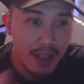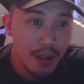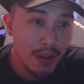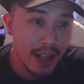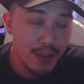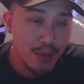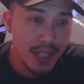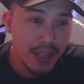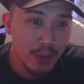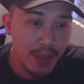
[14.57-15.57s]
where I do
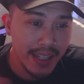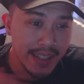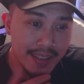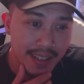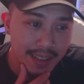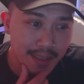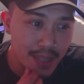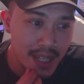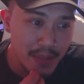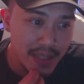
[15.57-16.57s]
giveaways, like
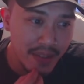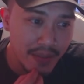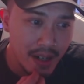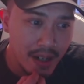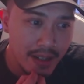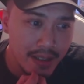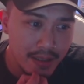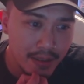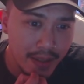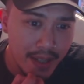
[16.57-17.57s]
sometimes gift cards and
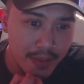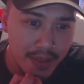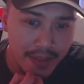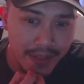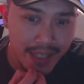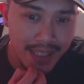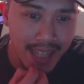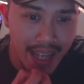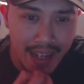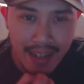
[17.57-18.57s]
little random stuff like
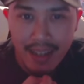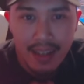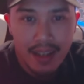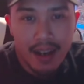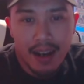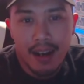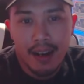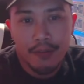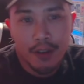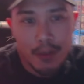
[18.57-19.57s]
that
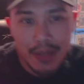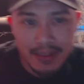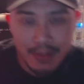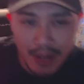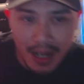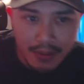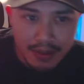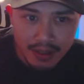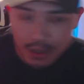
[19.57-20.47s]
for all my subscribers on